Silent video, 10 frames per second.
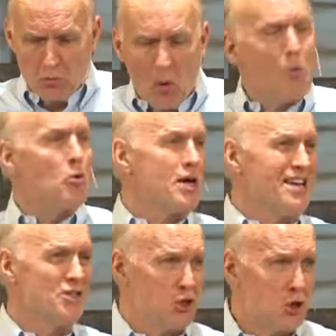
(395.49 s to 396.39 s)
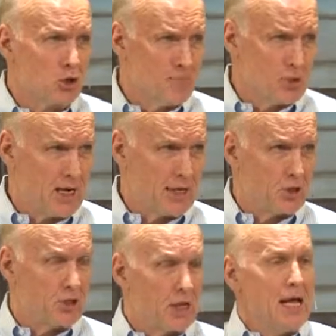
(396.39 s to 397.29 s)
What were his
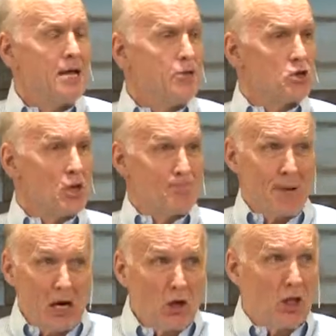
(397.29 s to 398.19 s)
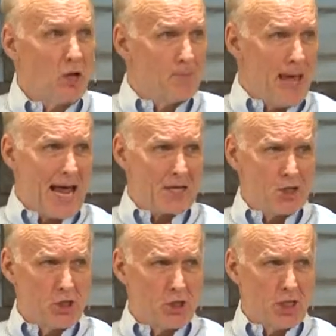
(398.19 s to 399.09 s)
circumstances? There's a parallel
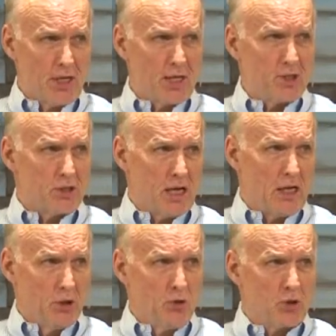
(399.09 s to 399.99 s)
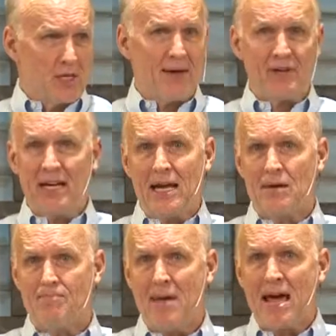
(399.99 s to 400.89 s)
passage to this, Luke 7
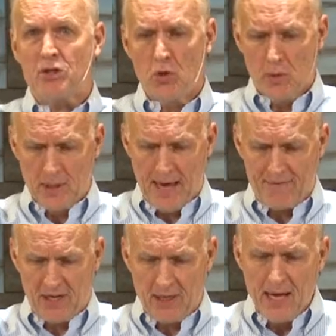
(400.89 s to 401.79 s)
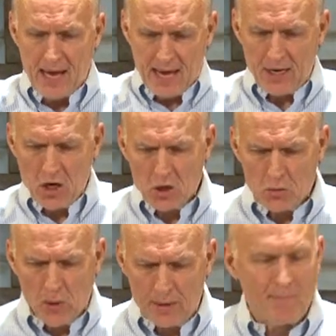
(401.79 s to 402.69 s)
and Matthew 11. And
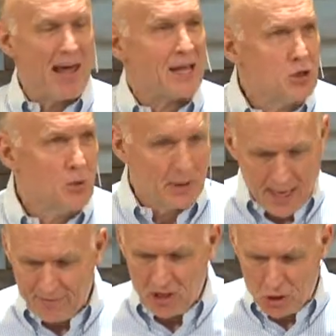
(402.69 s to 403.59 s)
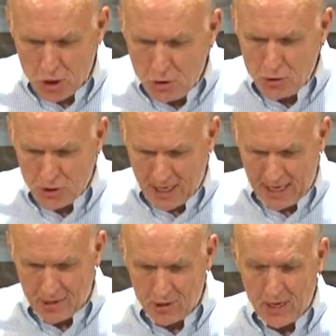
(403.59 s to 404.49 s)
here's what Matthew 11, 2
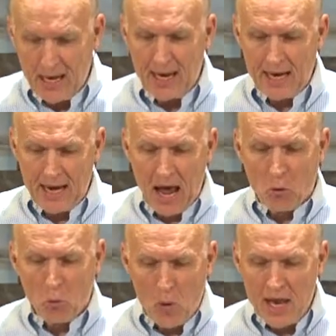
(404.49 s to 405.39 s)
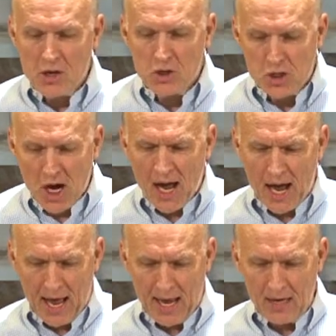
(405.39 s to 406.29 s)
says. Now when
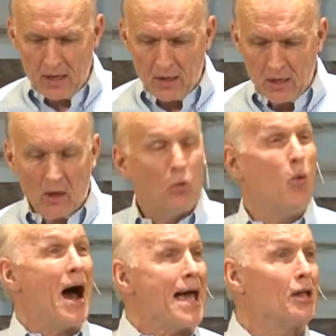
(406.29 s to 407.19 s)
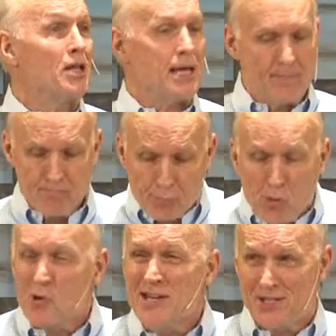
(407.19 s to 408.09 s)
John, while
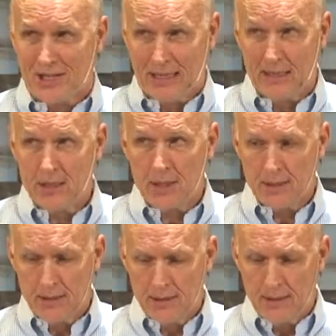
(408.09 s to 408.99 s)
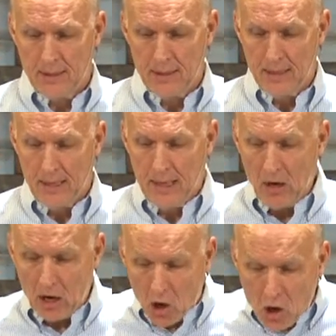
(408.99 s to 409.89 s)
imprisoned,
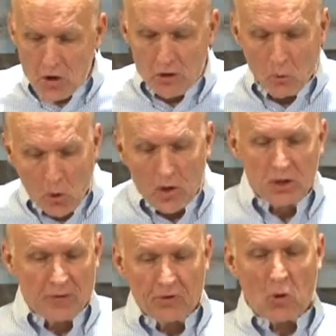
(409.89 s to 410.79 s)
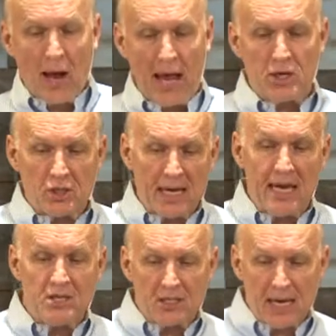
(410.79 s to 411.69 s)
heard the works of Christ,
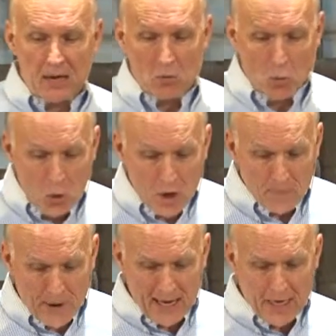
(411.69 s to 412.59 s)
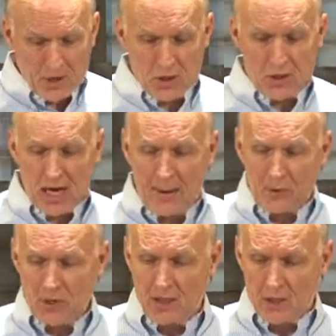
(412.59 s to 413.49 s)
he sent word by his
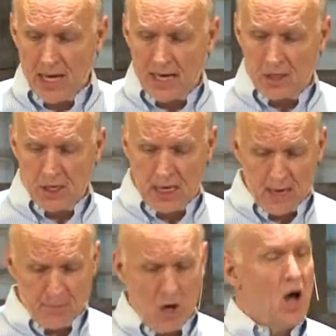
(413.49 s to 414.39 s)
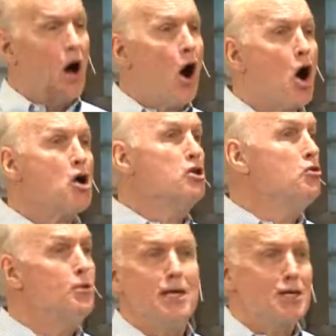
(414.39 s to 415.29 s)
disciples and said to him, are
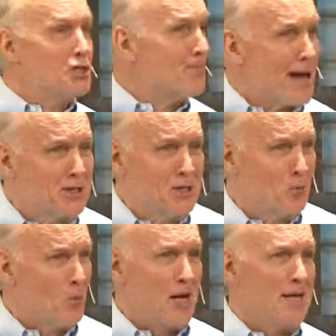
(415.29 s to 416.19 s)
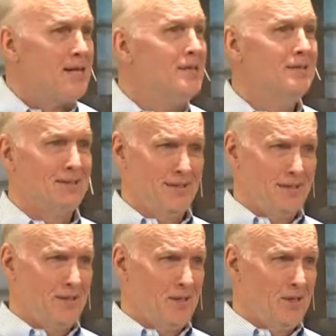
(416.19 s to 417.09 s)
you the expected one?
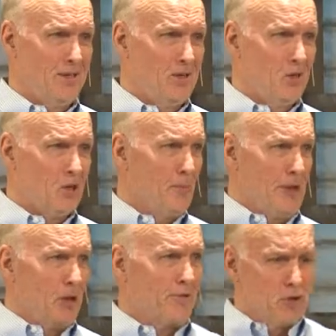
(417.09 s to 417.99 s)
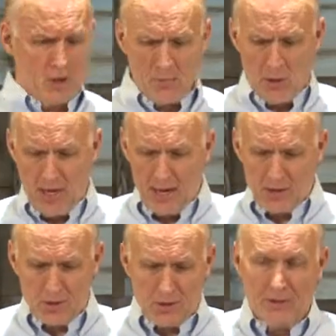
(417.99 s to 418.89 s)
Or do we look for someone
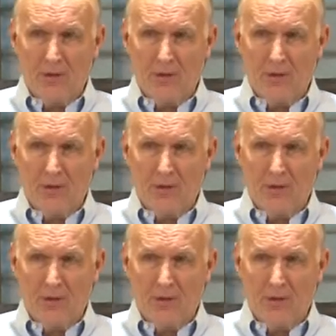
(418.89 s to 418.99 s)
else?